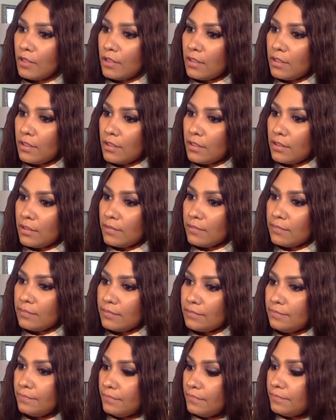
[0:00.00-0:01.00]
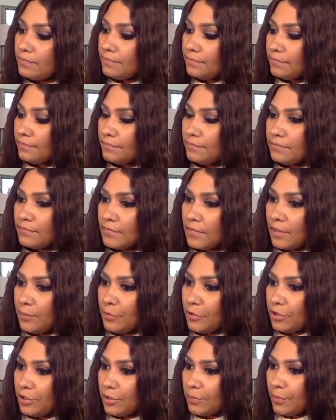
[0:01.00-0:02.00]
I
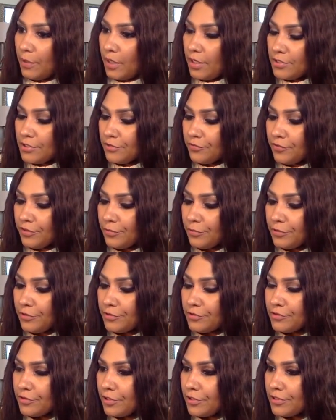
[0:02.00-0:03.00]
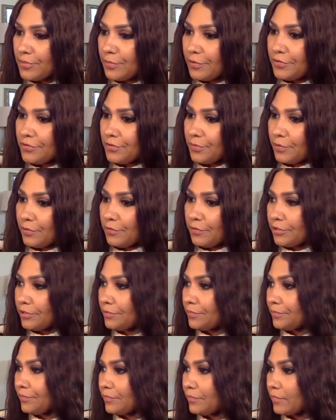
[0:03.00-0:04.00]
put an apostrophe where there's not supposed to be one.
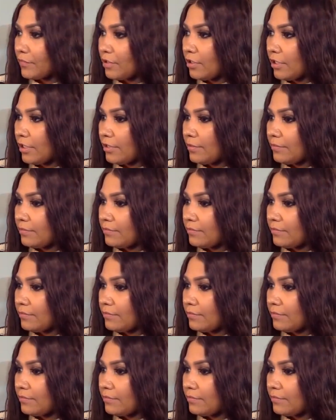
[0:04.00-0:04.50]
All right.